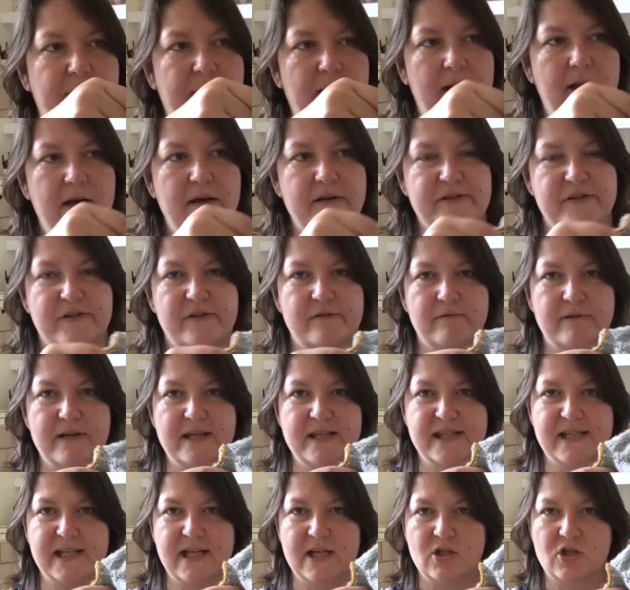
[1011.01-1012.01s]
last 3
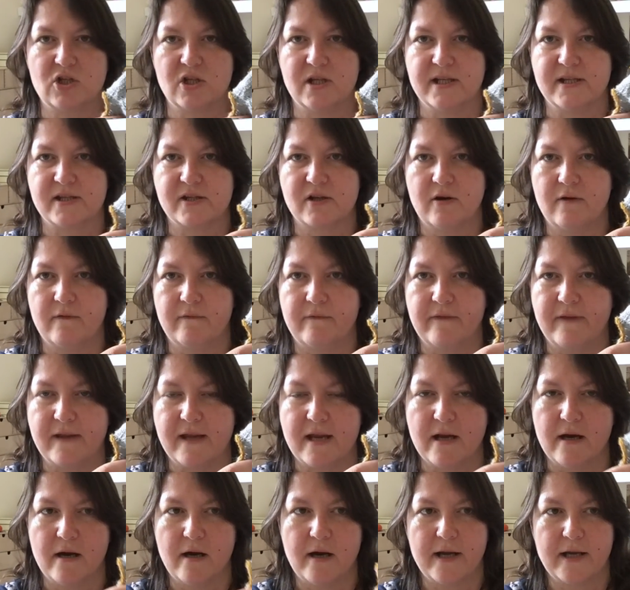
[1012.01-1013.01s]
stitches of
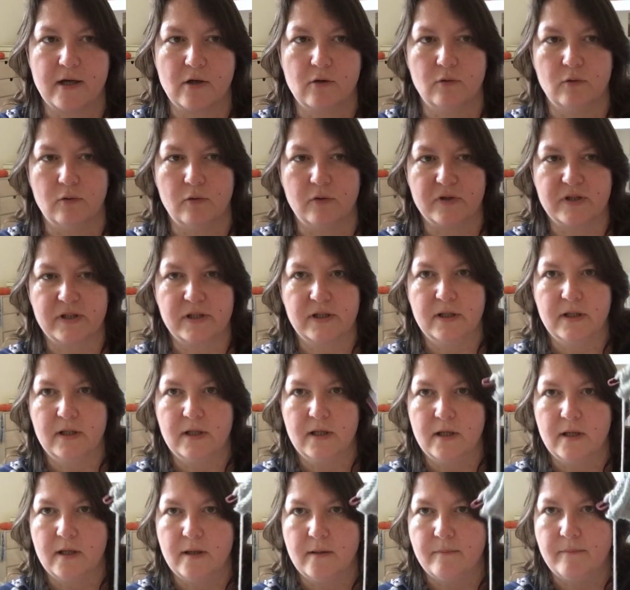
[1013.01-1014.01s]
the I-cord
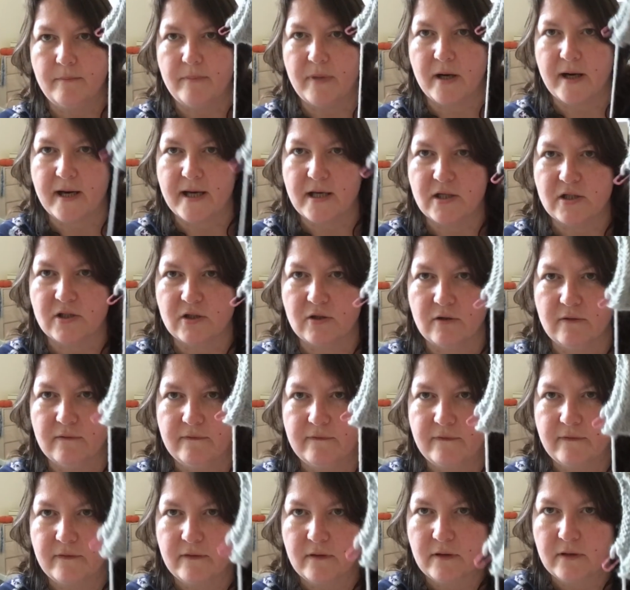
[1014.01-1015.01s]
bind
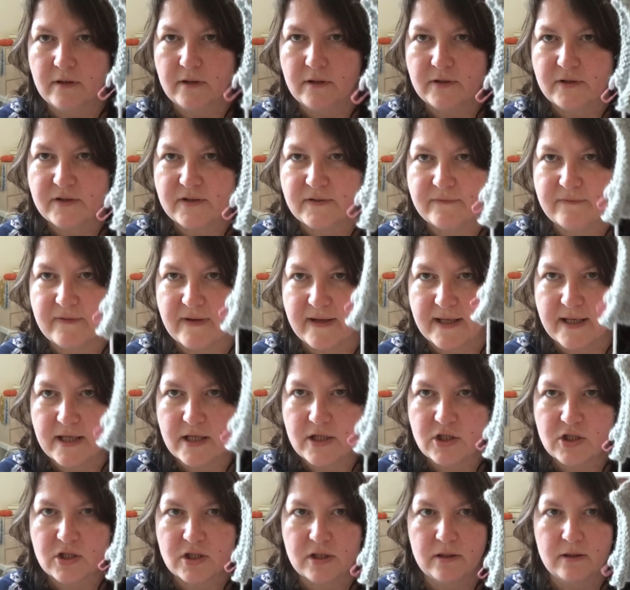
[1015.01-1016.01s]
off to
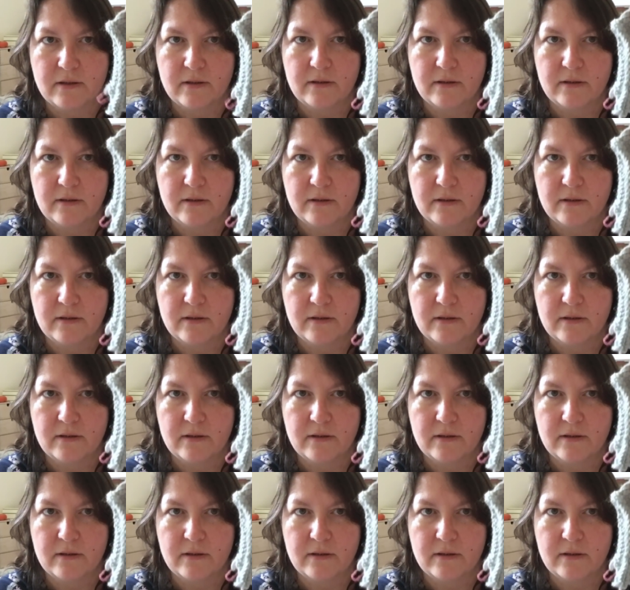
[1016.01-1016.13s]
finish.